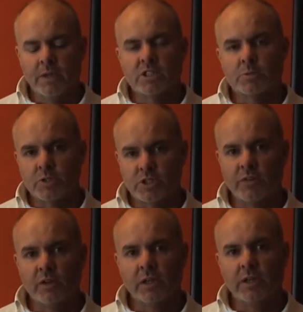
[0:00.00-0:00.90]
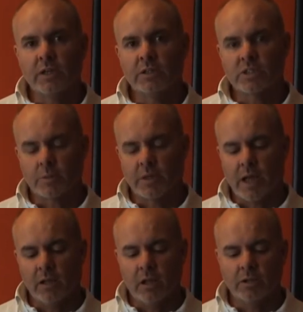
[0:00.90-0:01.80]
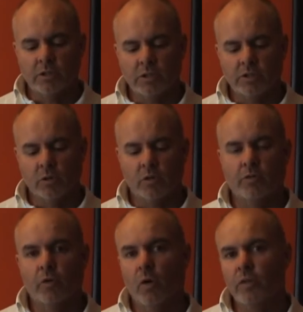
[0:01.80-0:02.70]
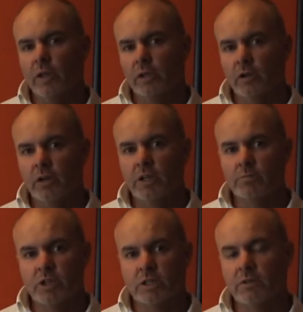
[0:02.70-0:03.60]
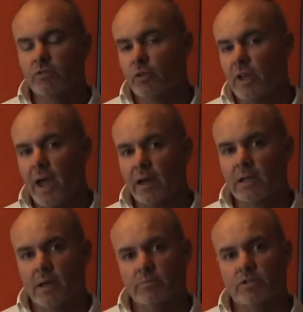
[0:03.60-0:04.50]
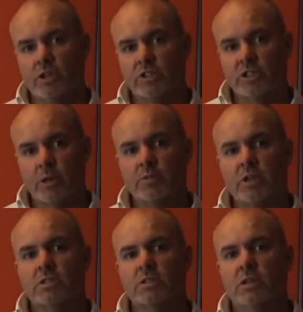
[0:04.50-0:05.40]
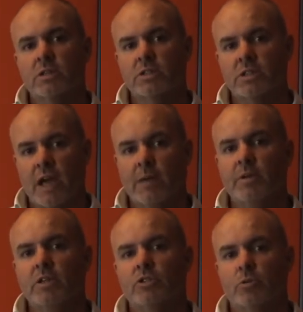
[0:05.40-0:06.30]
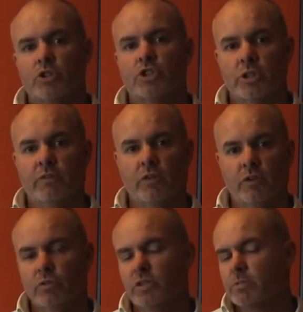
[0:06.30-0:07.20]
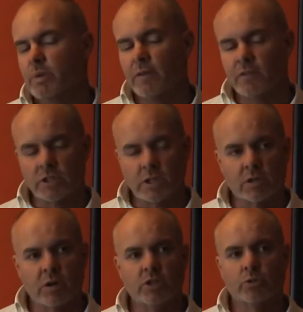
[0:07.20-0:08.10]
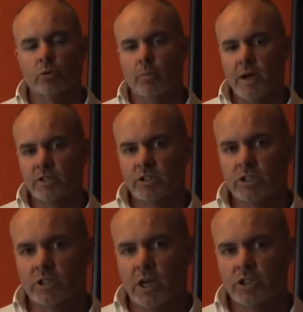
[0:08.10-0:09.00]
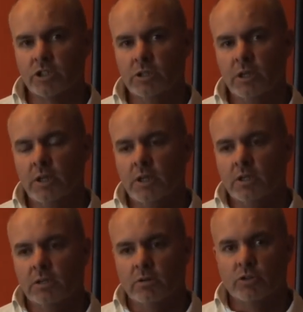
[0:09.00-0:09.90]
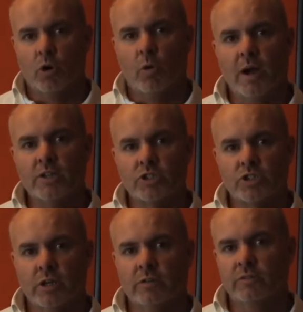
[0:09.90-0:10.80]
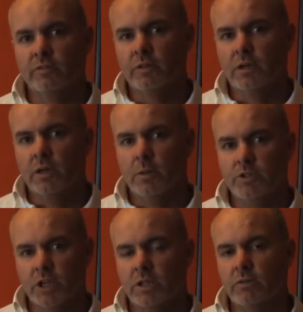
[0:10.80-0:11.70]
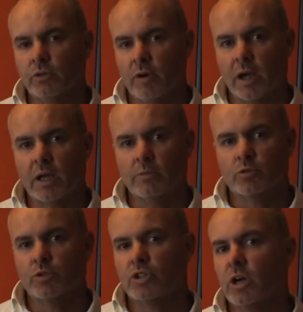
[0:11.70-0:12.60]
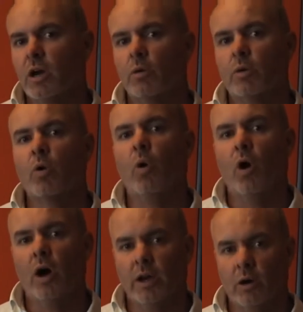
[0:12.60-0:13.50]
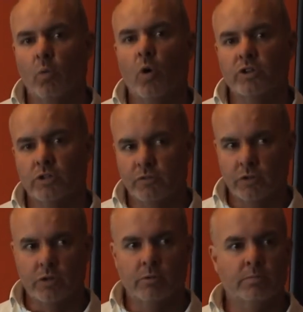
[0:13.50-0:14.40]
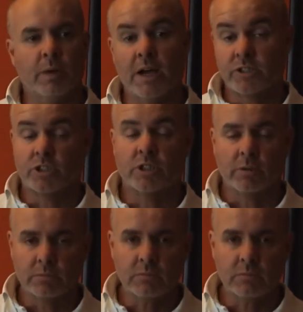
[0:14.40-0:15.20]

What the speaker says: Specifically, in the subject outline, you need to look for the learning objectives or the outcomes that a subject is aiming to achieve for you. It doesn't matter if it's undergraduate or master's education, there is always a set of objectives or outcomes which are required or wanted for you to pass